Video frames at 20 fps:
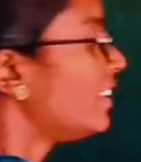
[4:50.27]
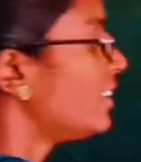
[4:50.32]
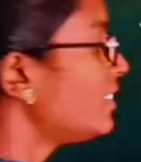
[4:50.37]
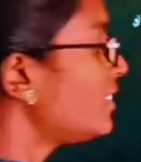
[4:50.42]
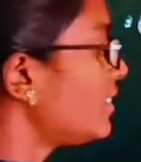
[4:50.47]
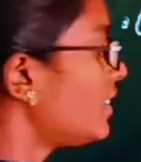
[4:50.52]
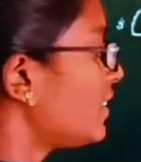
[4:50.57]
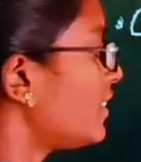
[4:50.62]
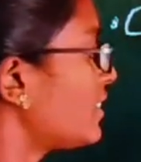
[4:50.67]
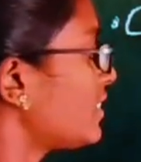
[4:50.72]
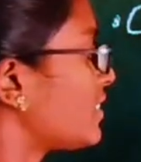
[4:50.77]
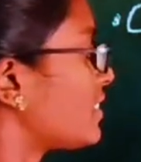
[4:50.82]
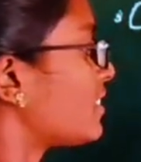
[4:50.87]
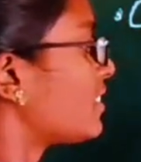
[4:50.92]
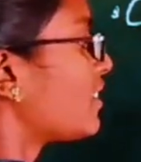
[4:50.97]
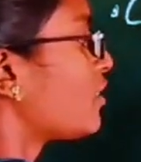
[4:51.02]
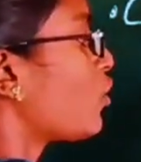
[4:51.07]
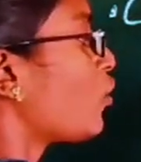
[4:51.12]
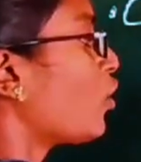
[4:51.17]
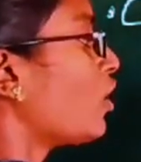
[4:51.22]
In
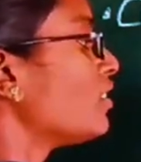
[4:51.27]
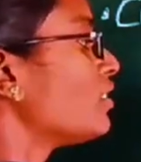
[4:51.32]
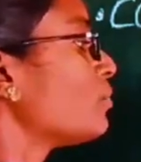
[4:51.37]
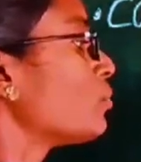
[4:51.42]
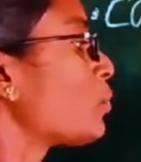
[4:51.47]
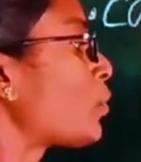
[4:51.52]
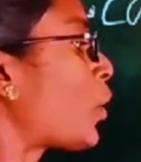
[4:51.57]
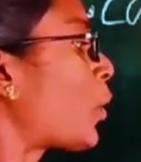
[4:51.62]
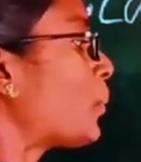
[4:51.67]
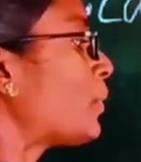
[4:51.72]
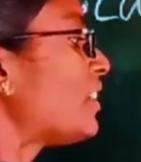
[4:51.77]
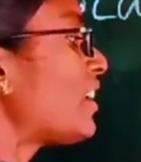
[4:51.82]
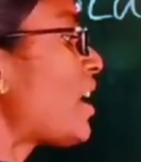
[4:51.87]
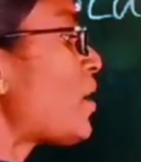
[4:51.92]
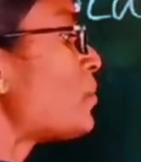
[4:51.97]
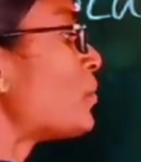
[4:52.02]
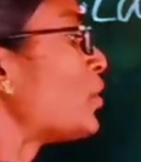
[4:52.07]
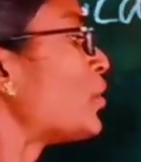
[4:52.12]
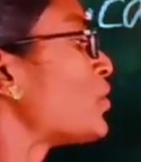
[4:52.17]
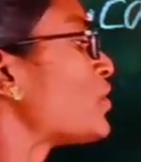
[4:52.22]
this, one property
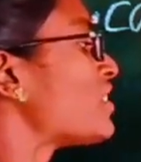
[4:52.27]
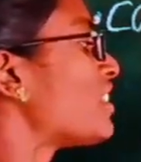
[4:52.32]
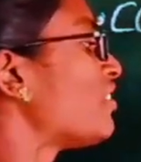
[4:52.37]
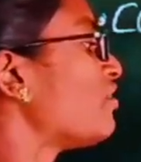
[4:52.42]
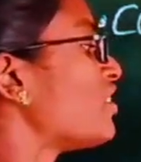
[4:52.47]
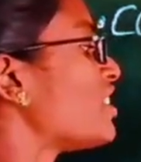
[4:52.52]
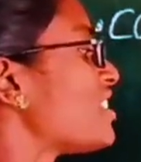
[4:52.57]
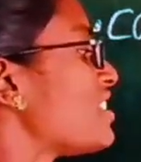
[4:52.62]
I am using,